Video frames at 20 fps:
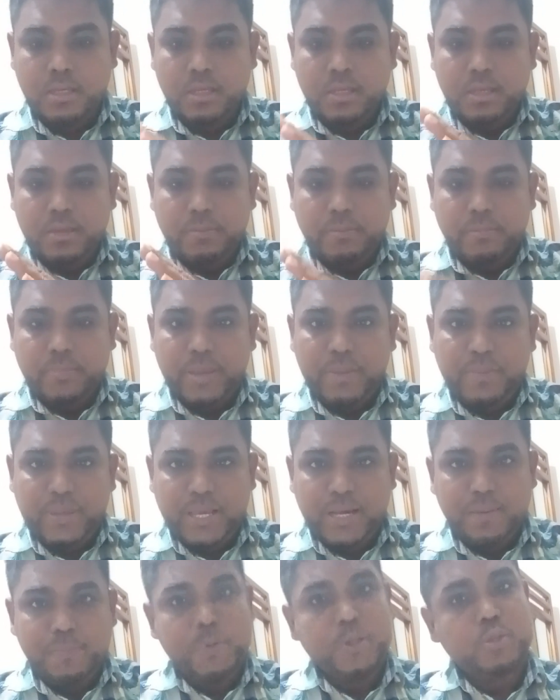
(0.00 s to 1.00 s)
may be
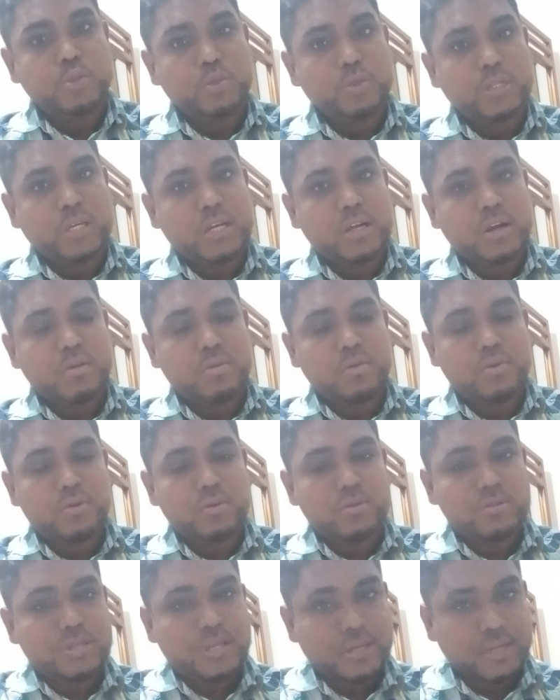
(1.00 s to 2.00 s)
appealed to the crown
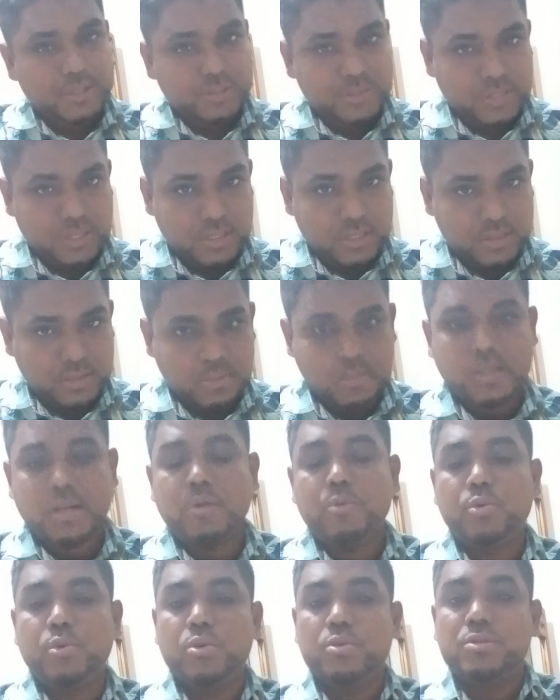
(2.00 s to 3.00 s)
court circuit judge.
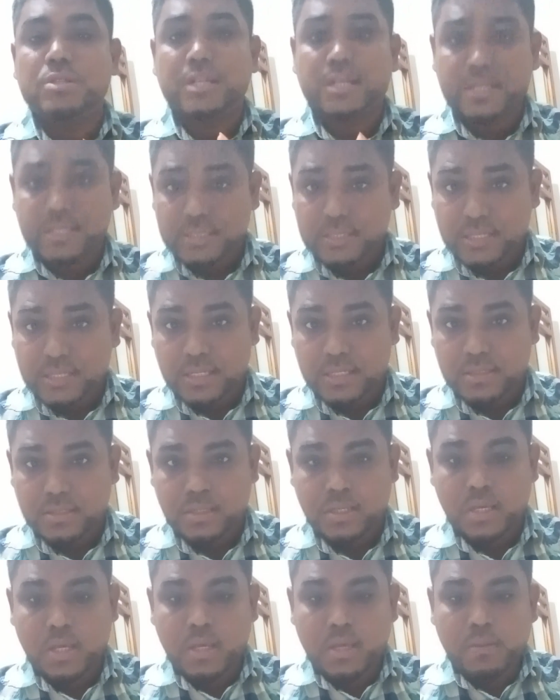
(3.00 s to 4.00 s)
Crown court circuit judge
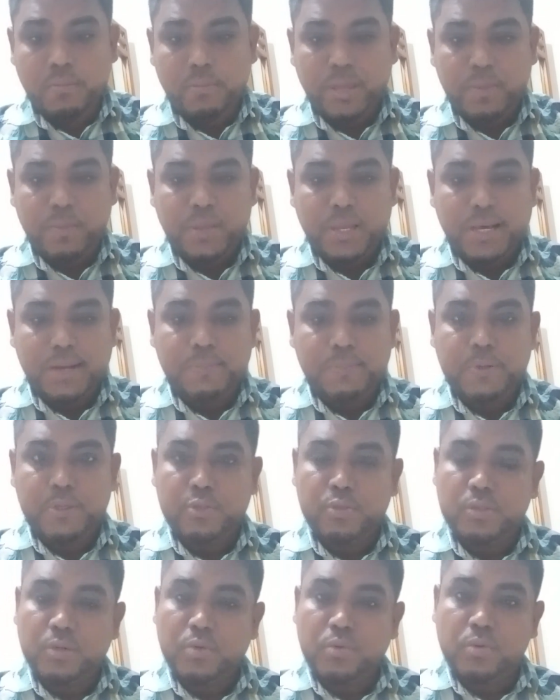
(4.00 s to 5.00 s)
may be appealed
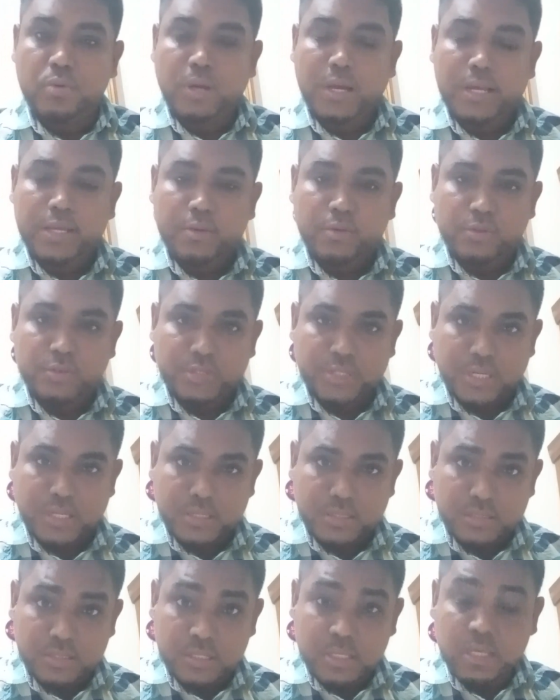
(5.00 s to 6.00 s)
to the high court
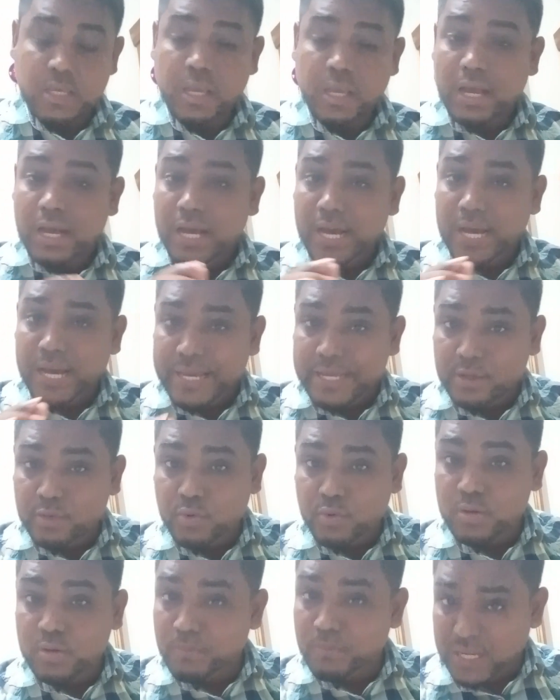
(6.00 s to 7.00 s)
judge. High
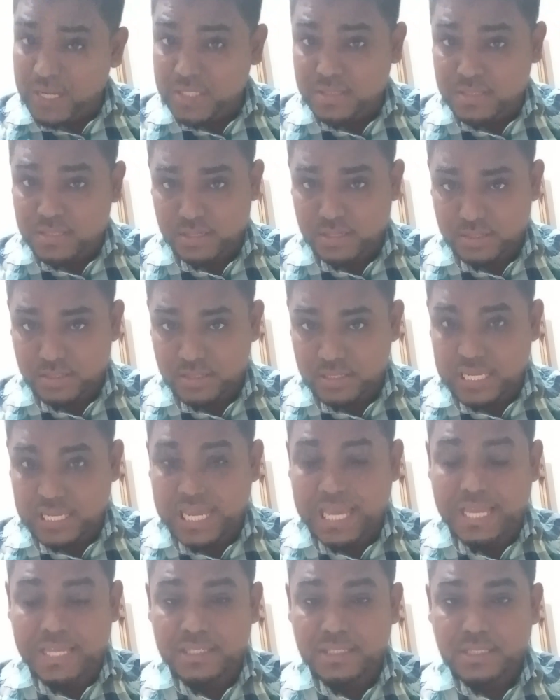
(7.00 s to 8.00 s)
court masters
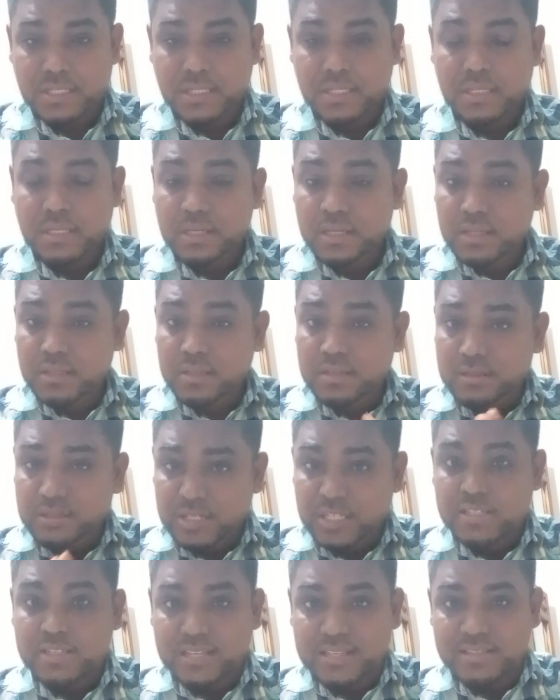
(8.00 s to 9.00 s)
and
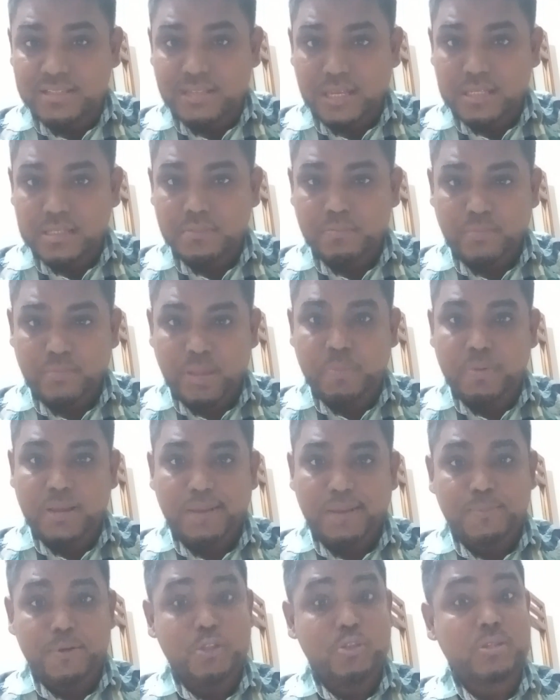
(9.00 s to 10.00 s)
district judge may be
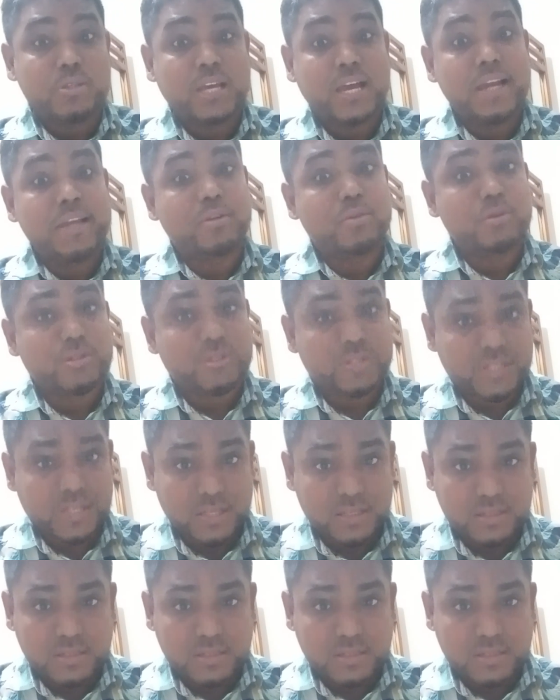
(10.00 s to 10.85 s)
appealed to the high court judge.